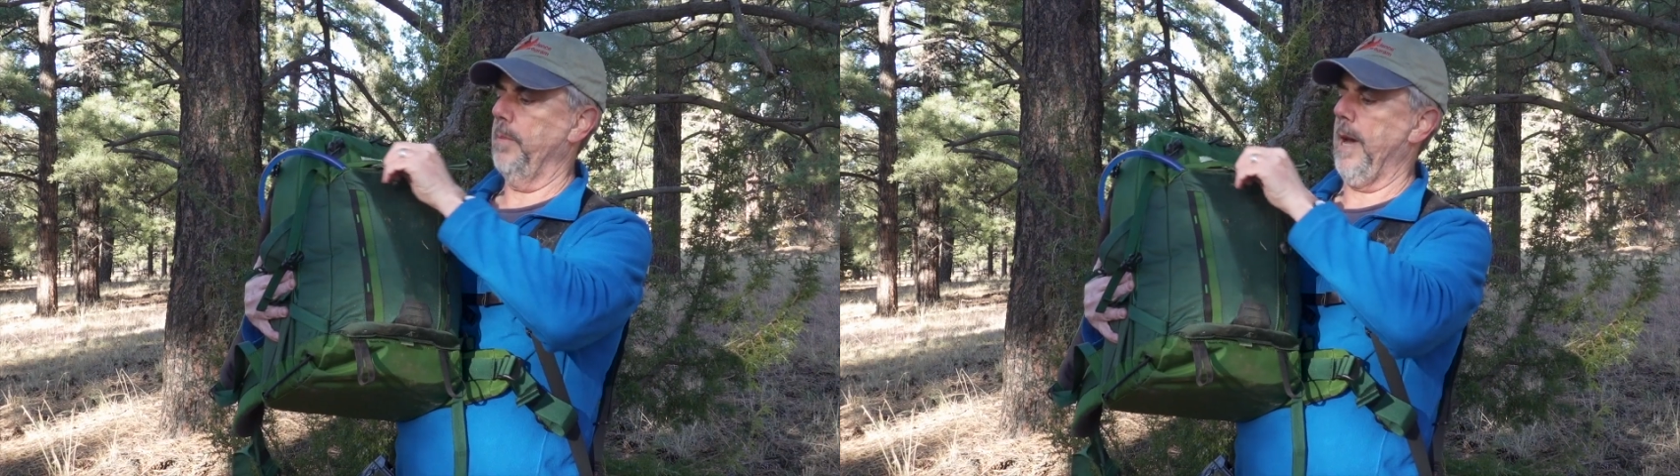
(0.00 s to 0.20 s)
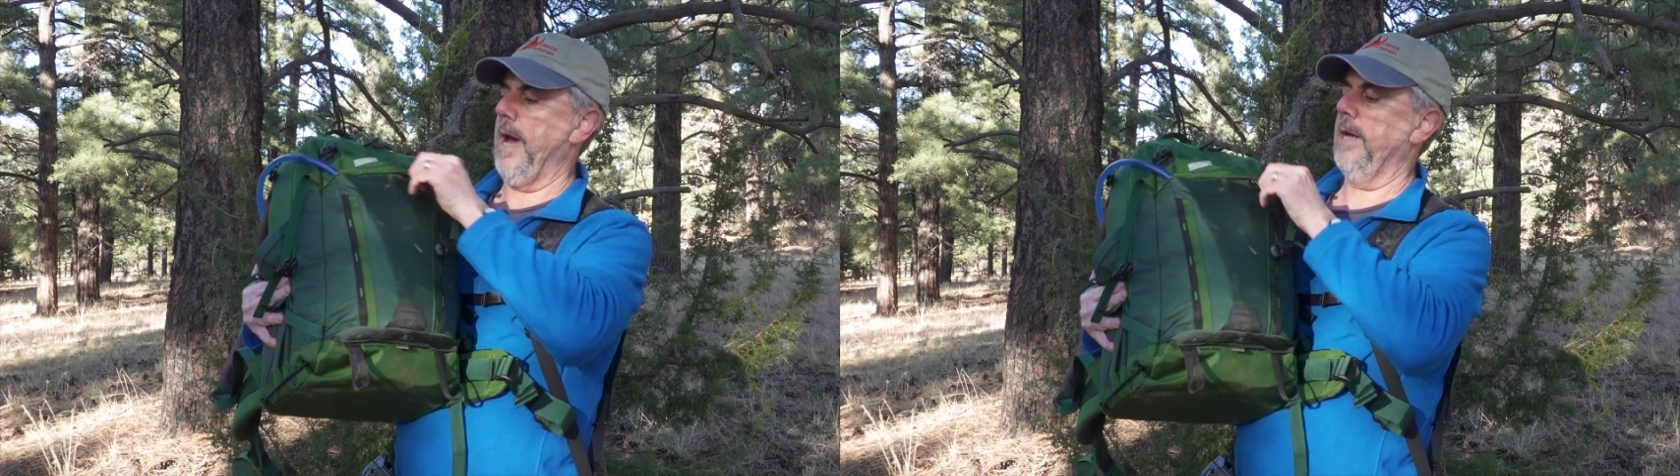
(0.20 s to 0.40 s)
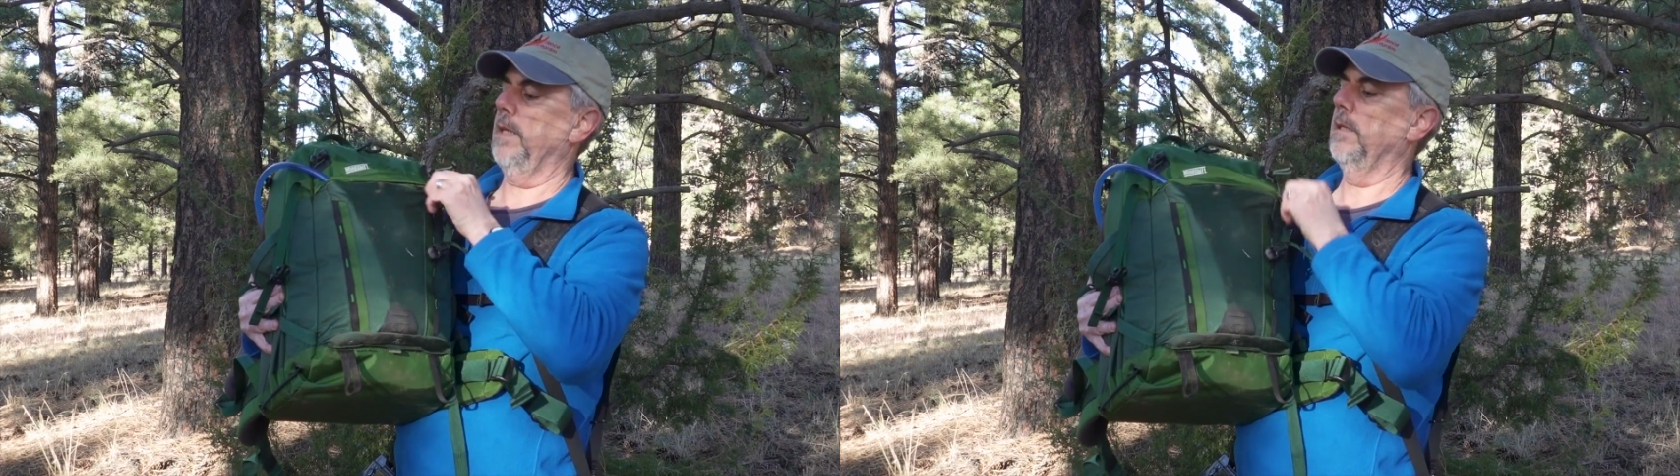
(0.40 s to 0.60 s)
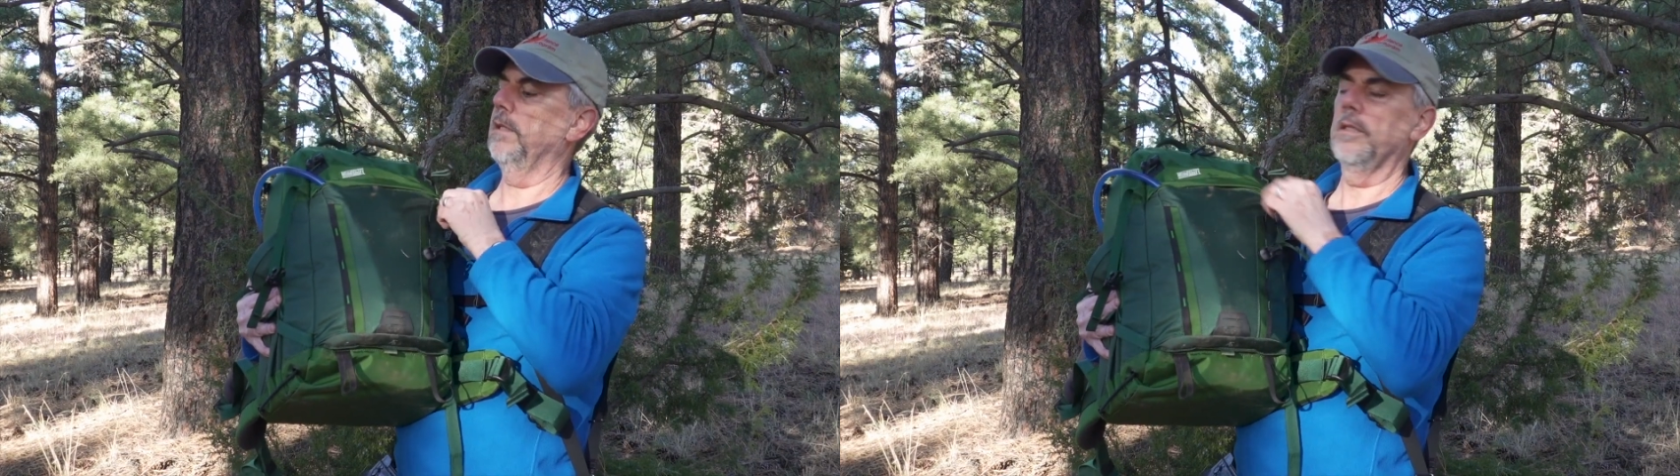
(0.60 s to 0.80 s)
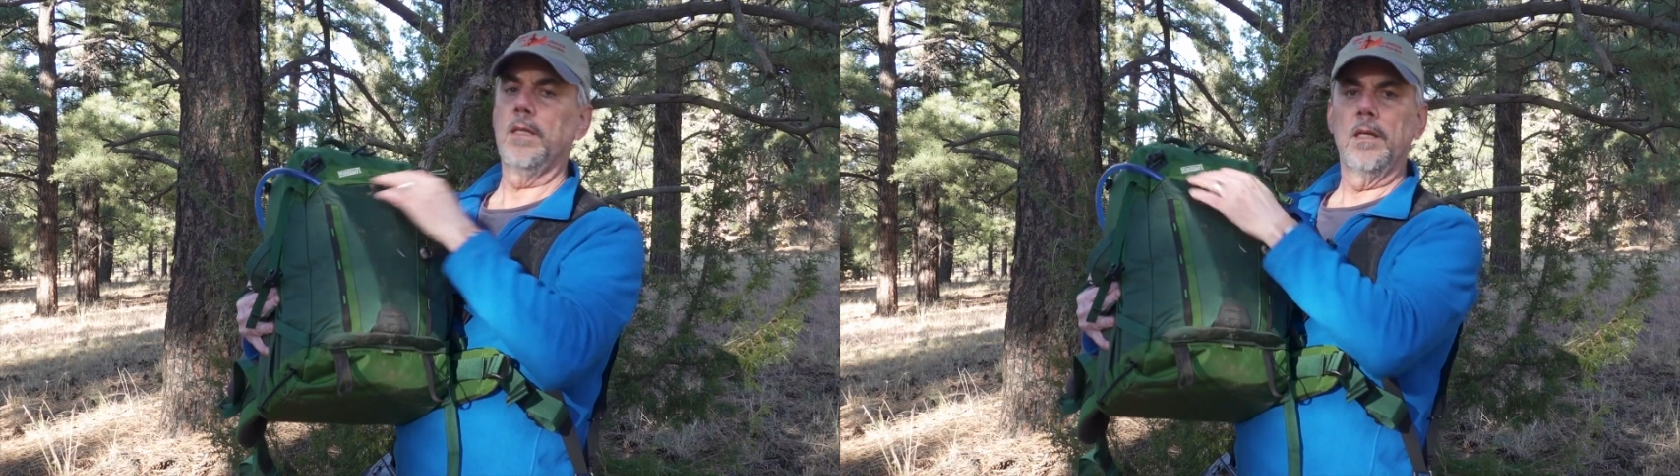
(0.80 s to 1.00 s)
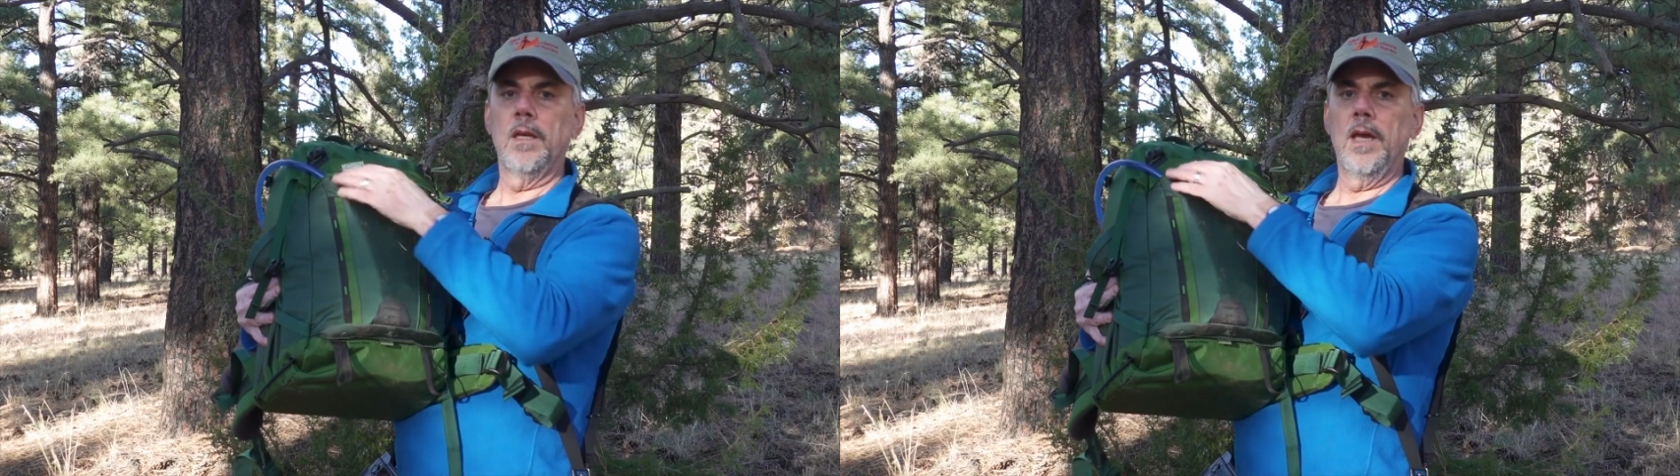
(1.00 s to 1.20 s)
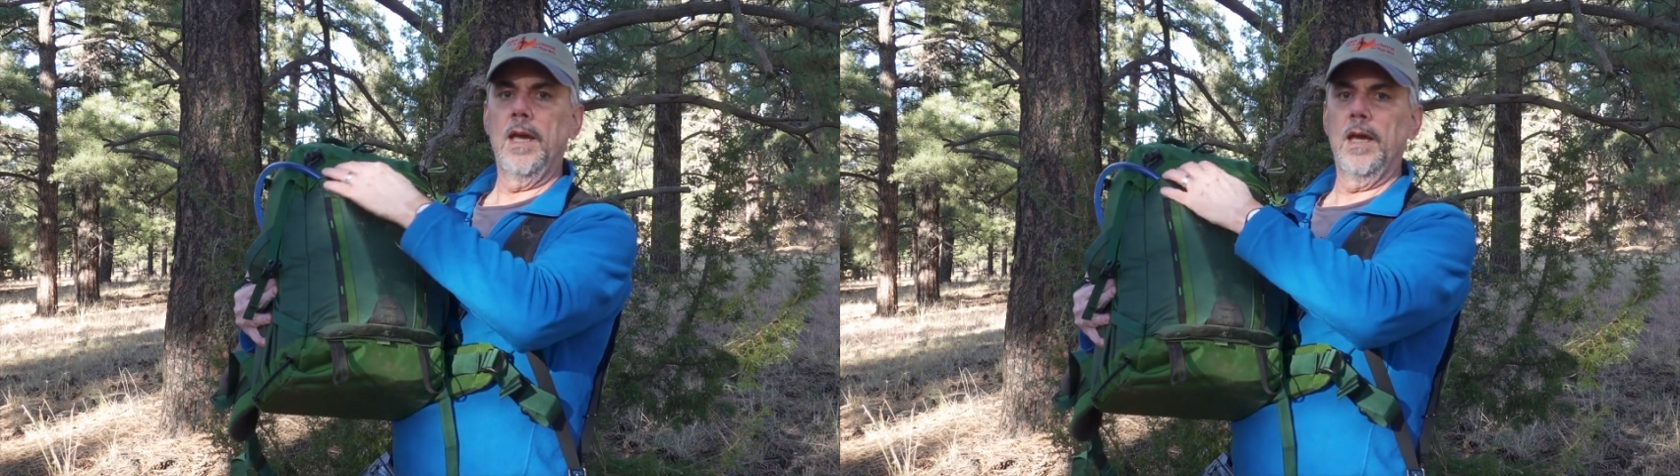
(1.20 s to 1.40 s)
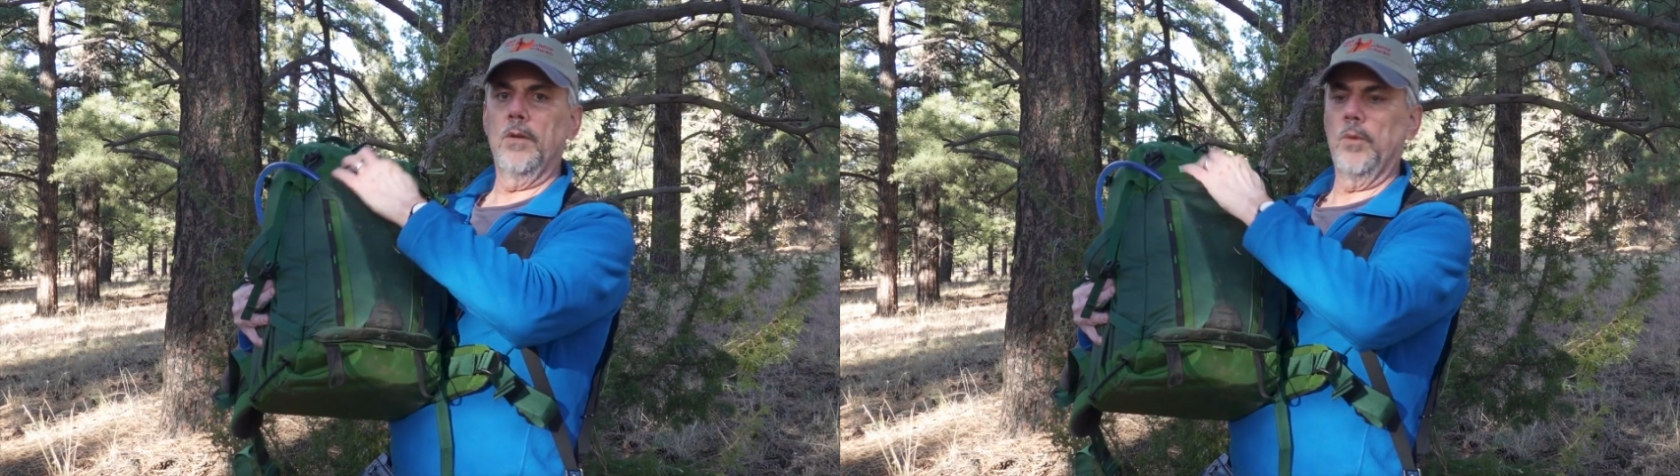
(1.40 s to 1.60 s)
pack.
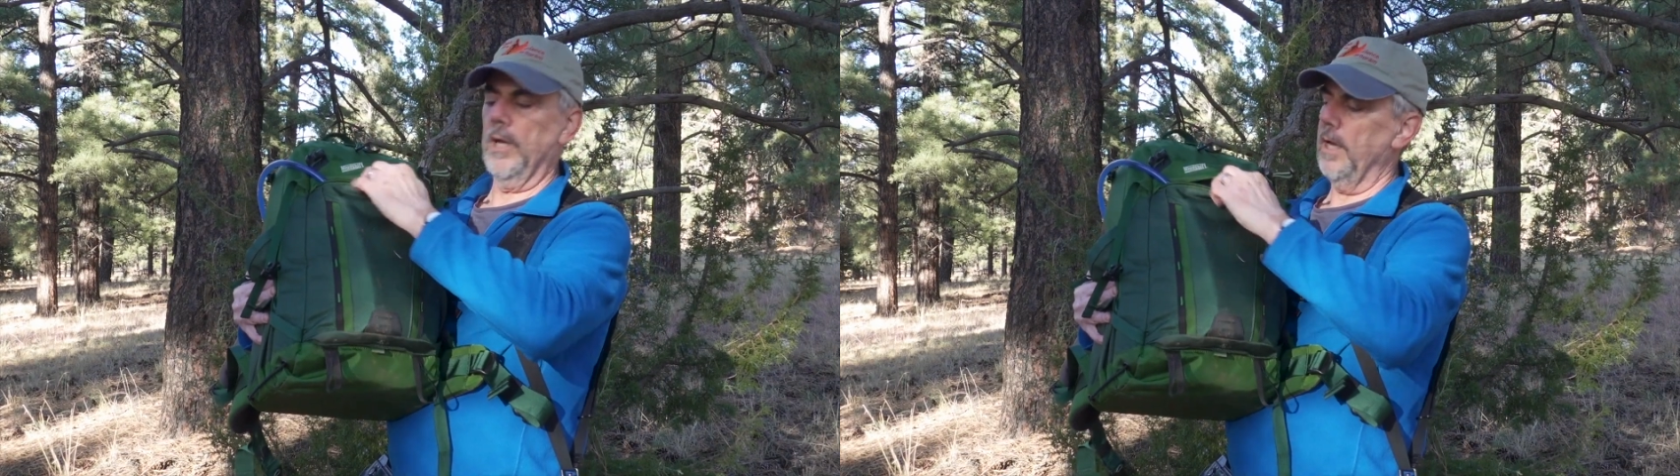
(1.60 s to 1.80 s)
And what I